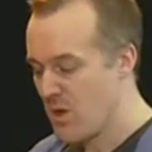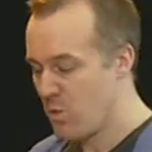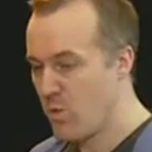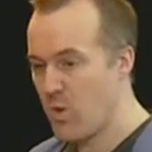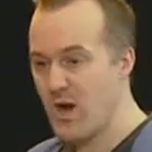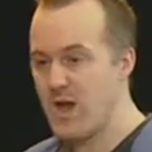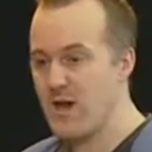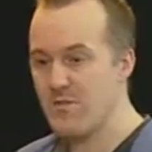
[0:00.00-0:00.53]

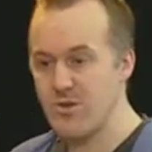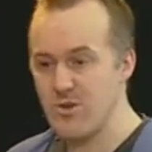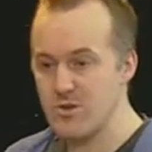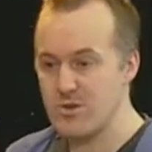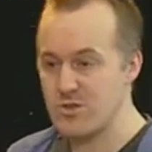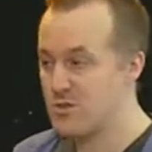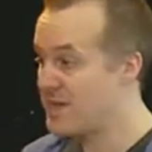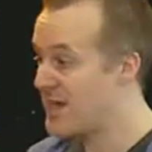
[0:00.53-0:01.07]
whatever
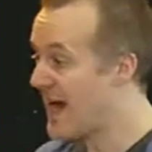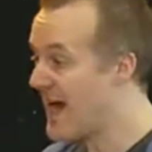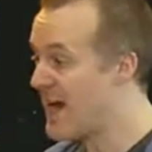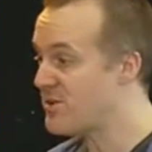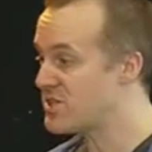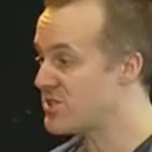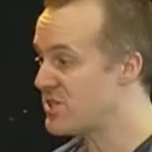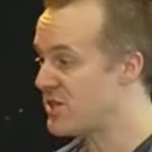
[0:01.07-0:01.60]
you're doing
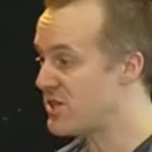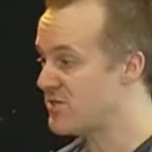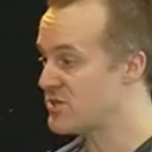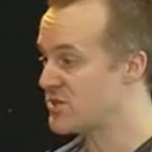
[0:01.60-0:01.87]
outside of